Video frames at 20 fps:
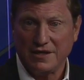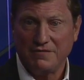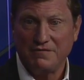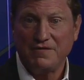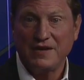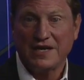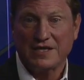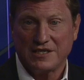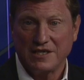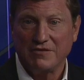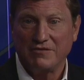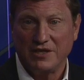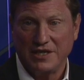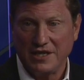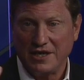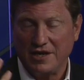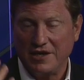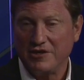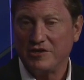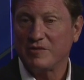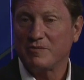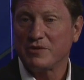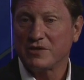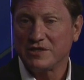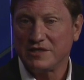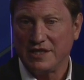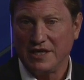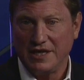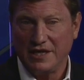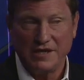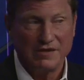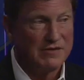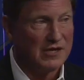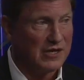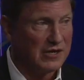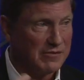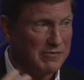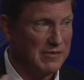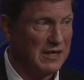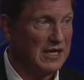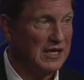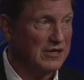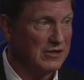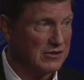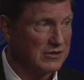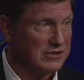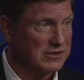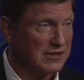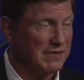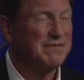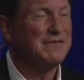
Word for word: effectively 100% of our meters,